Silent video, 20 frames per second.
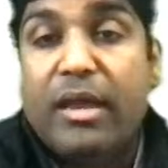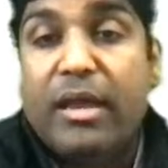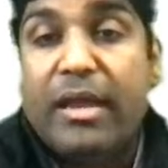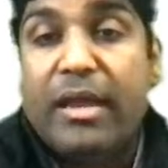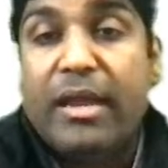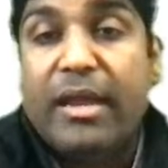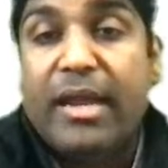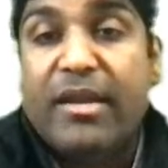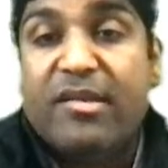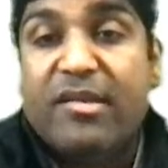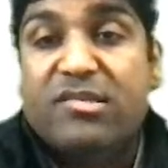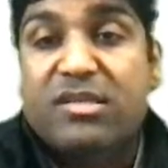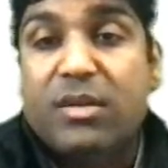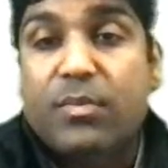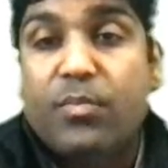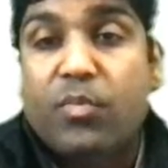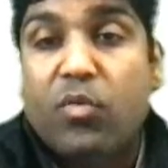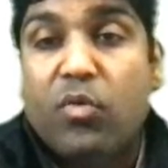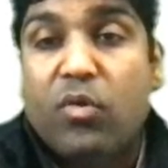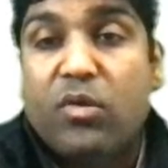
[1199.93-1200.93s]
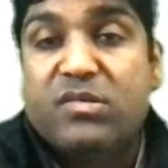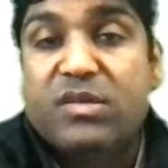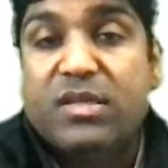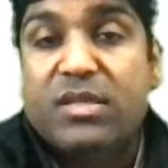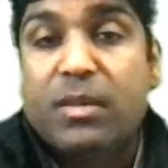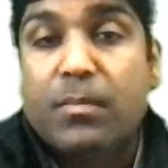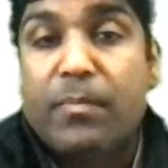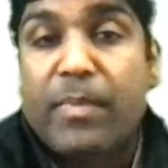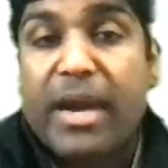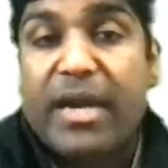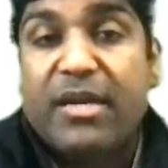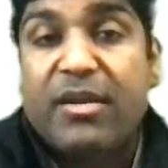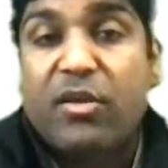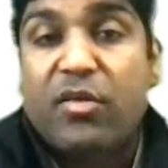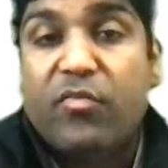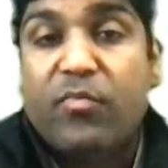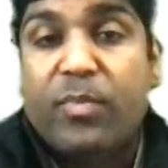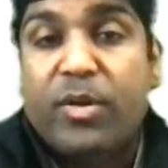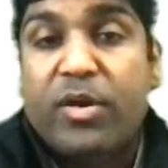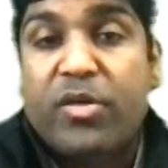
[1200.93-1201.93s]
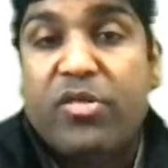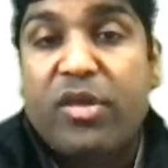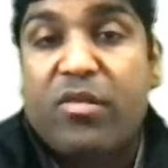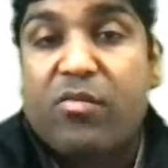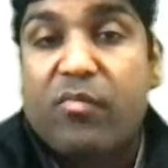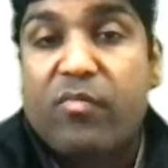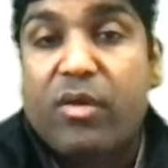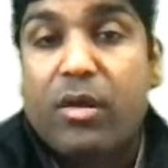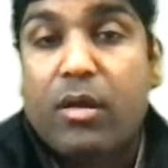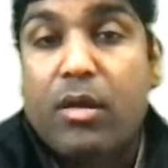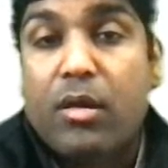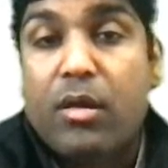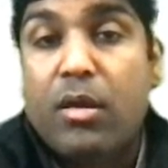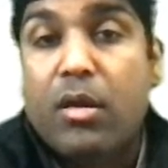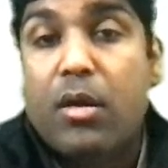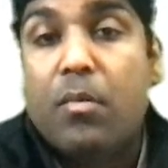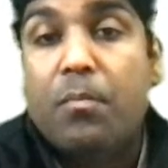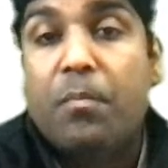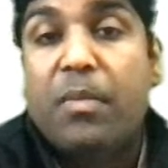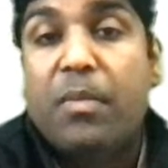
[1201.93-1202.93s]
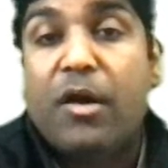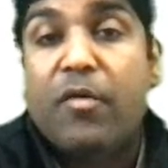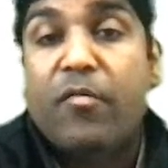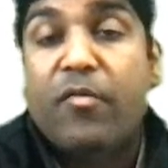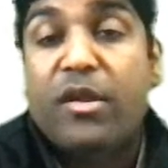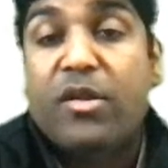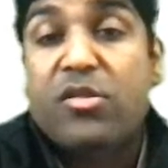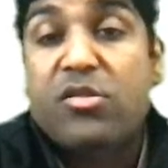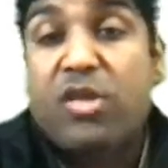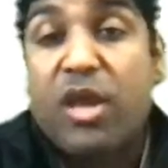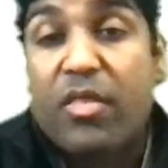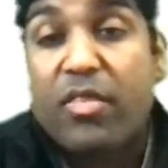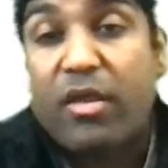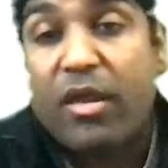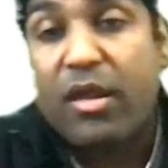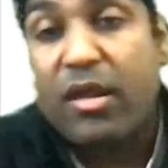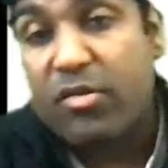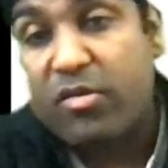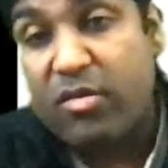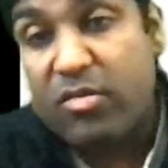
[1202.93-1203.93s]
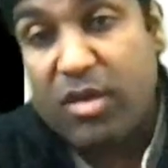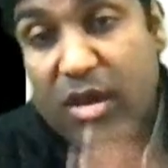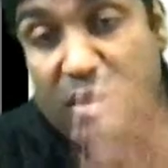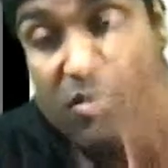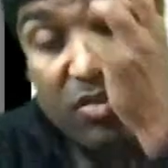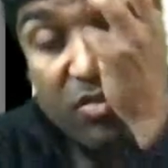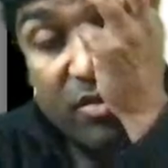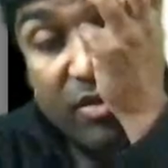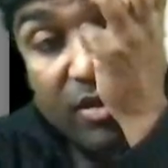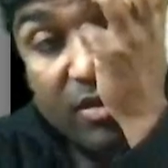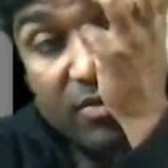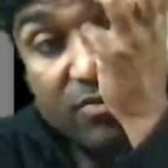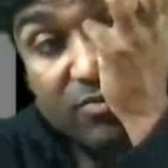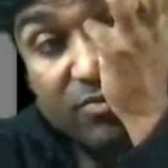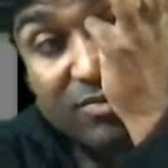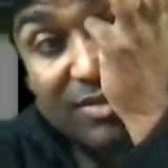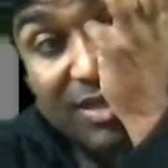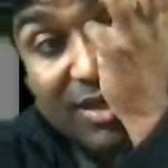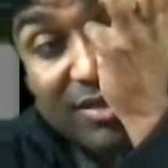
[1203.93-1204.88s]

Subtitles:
electricity boards in the matter of purchase of the power generated. So they